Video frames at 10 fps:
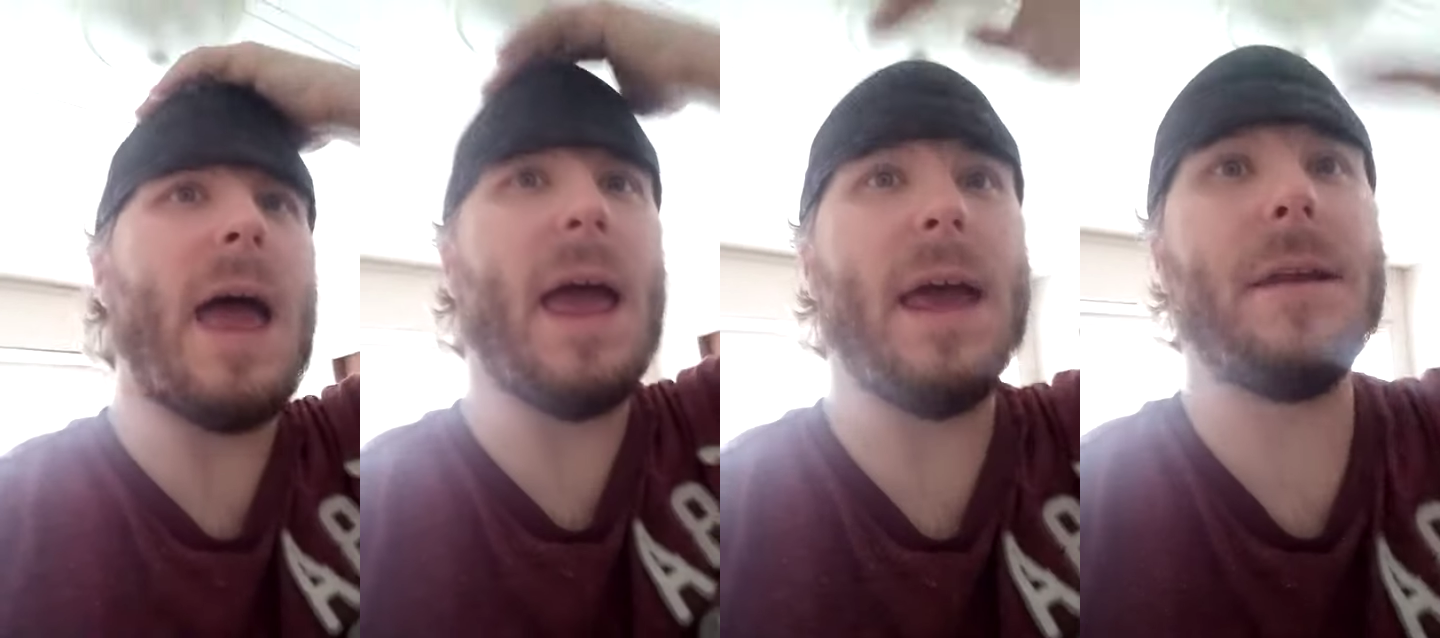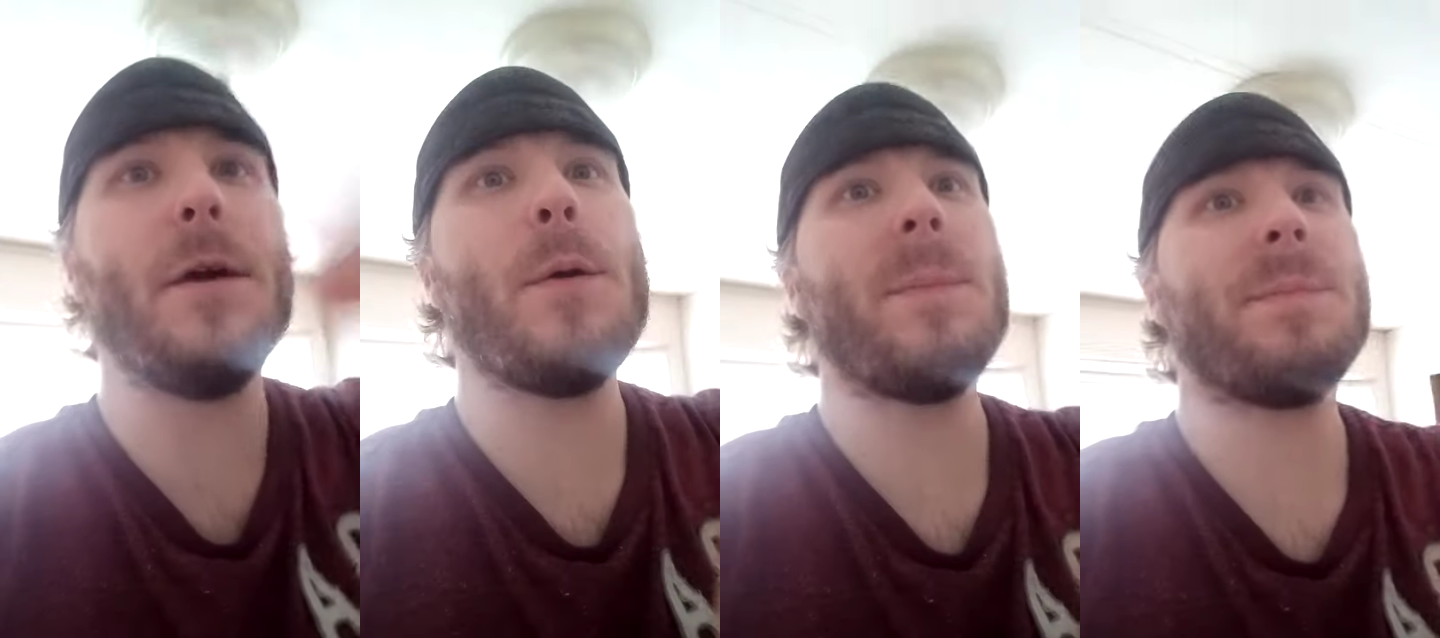
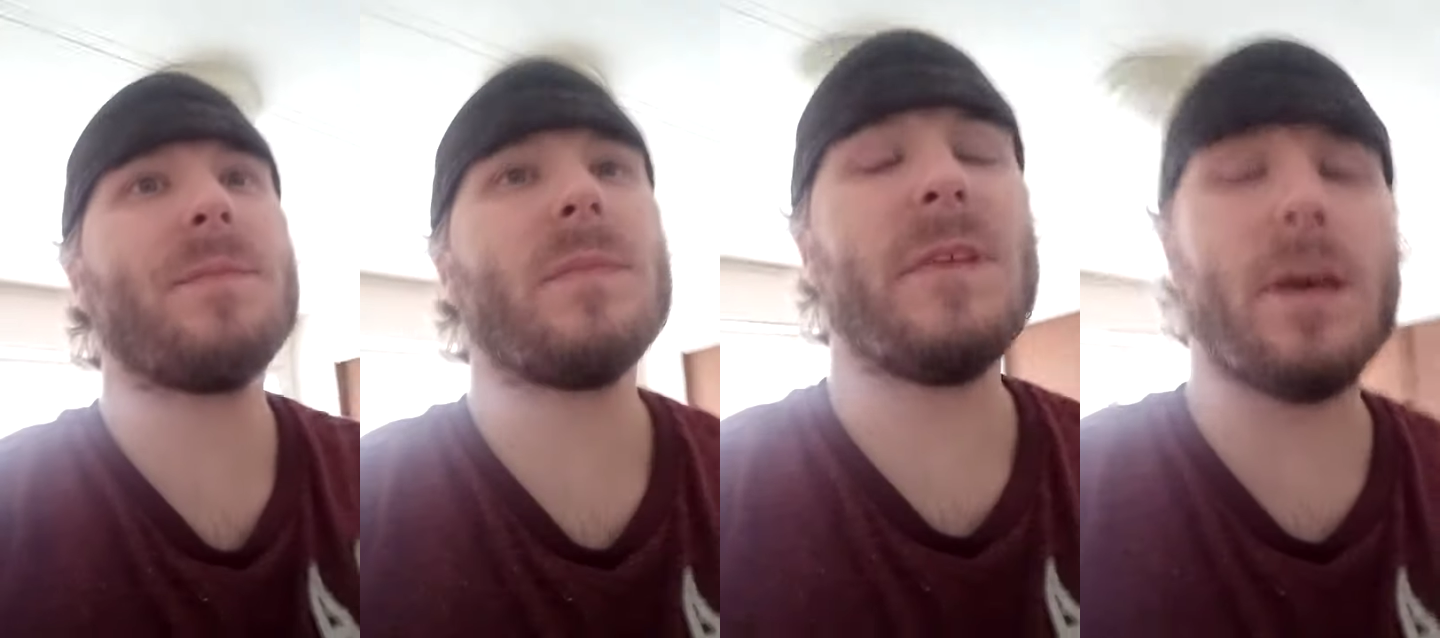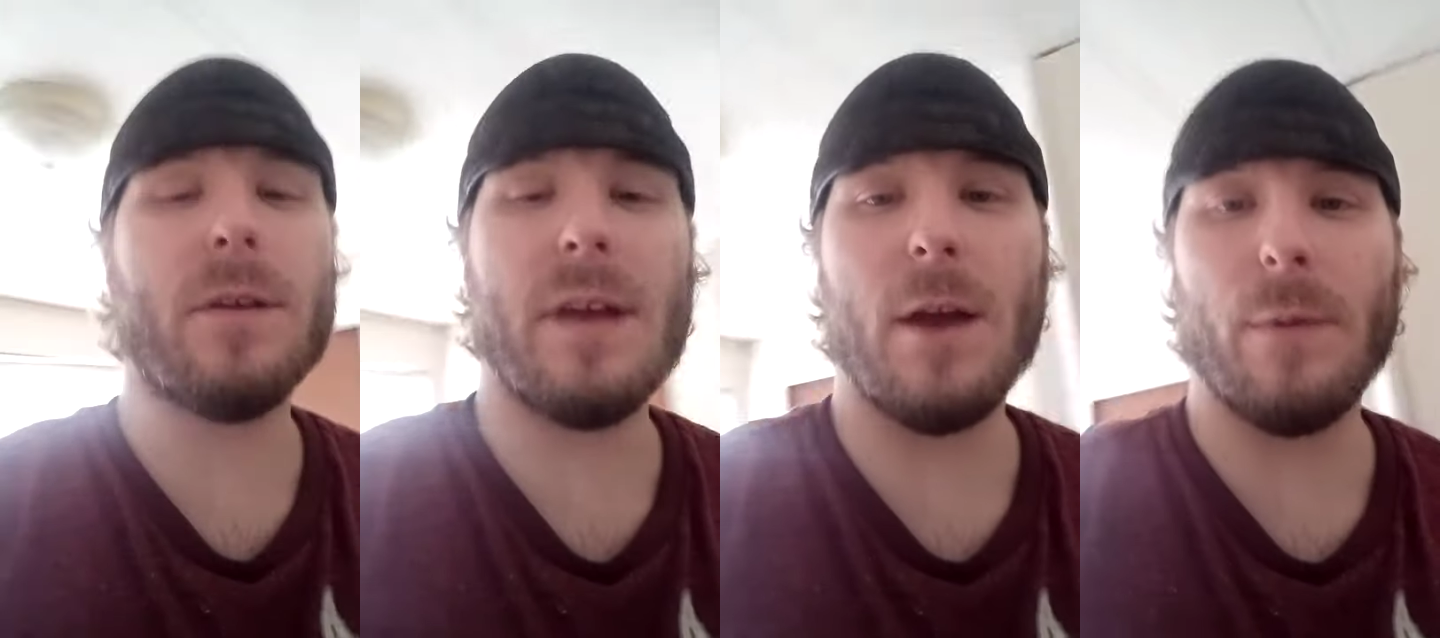And the
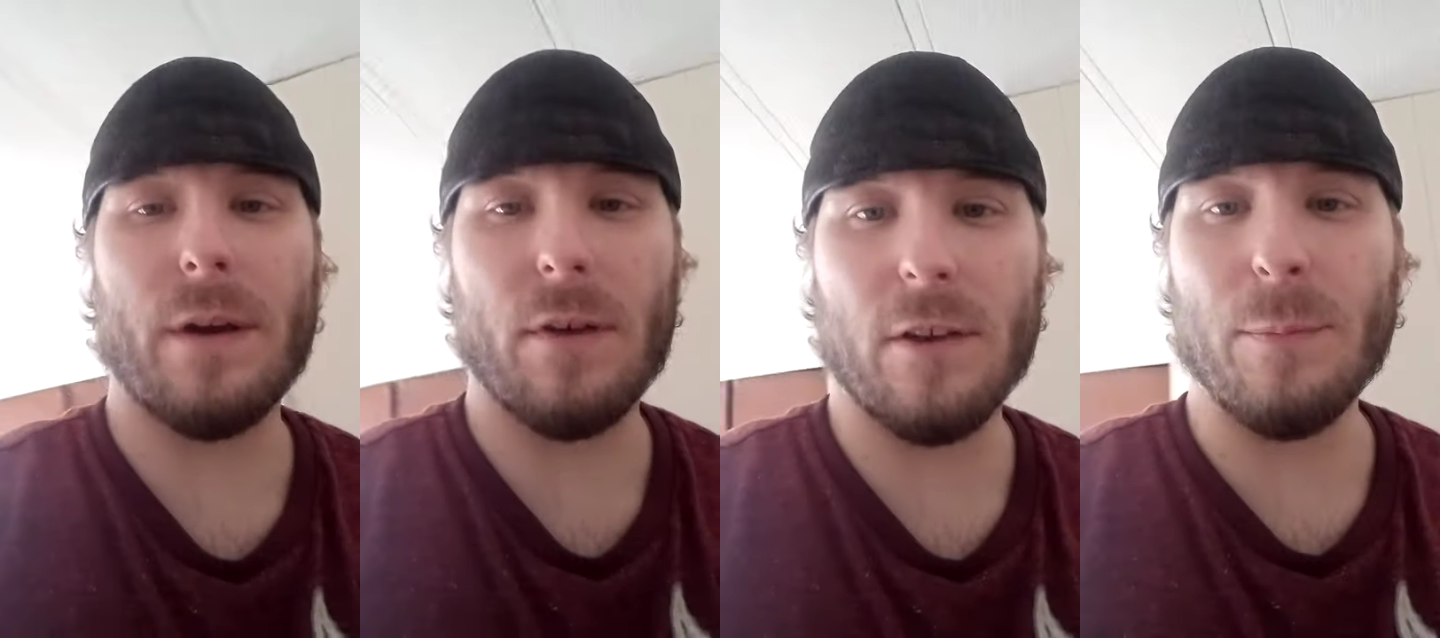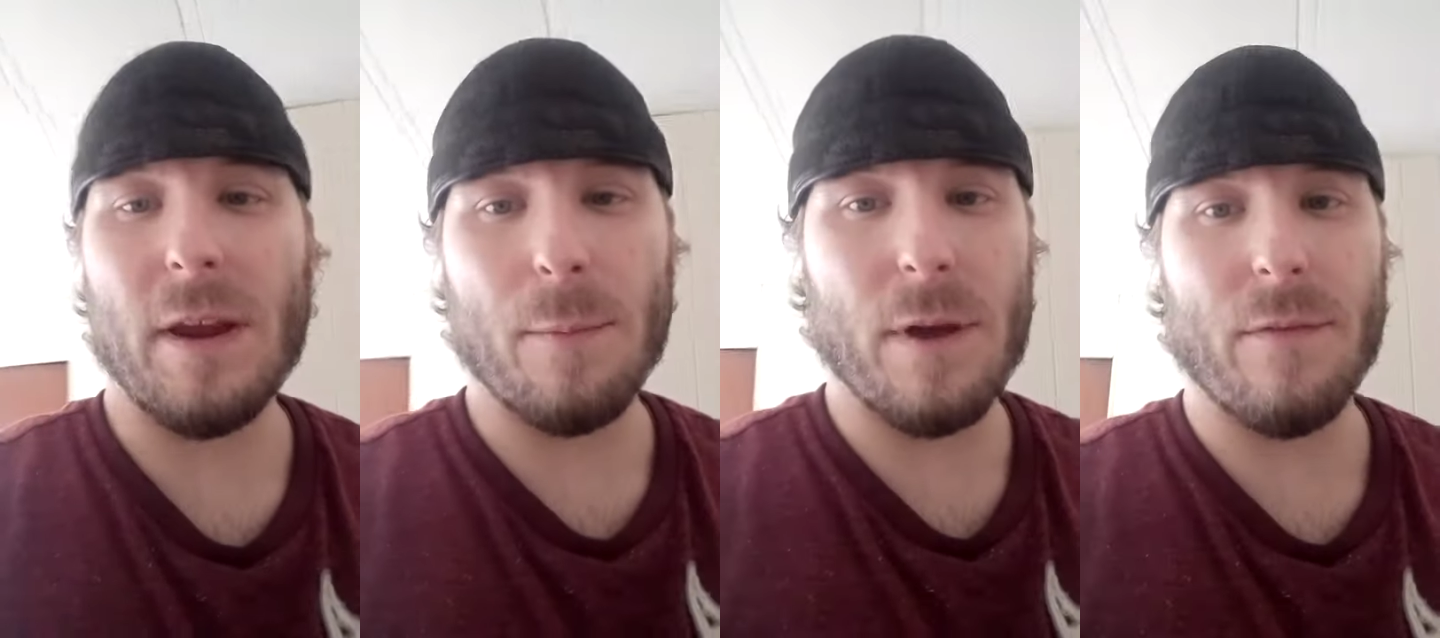other day, whenever I was
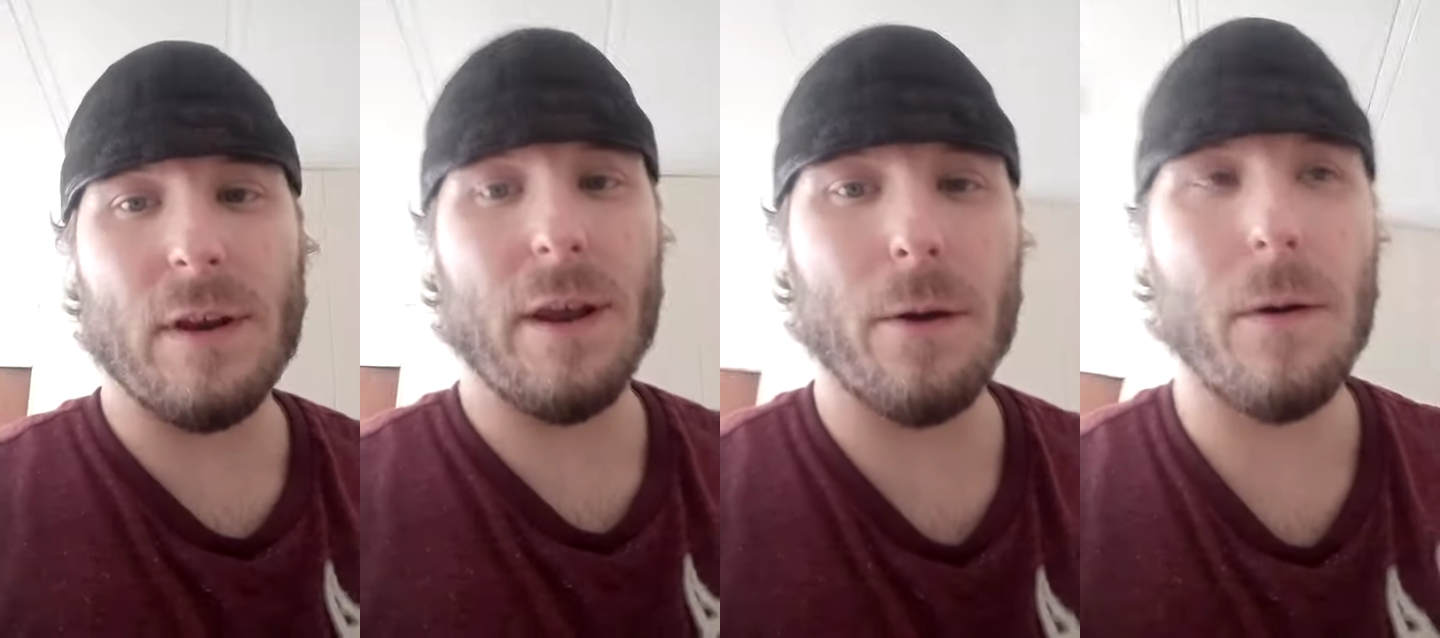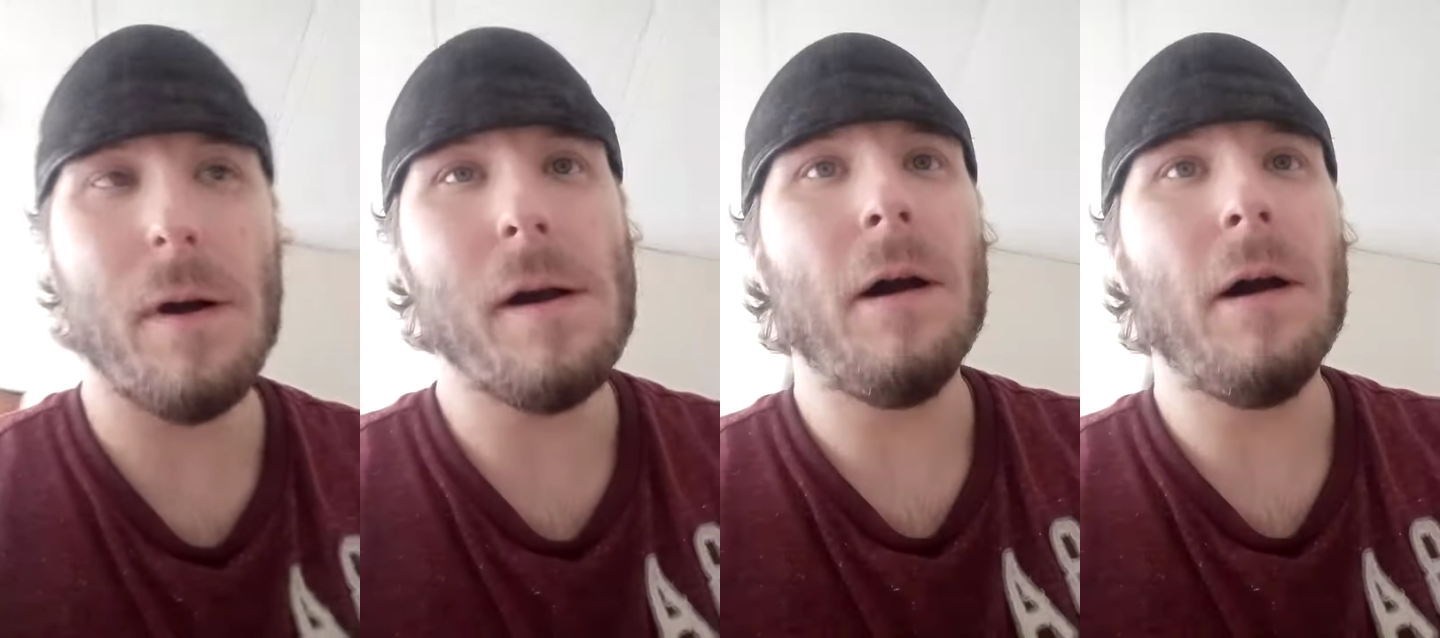making my video,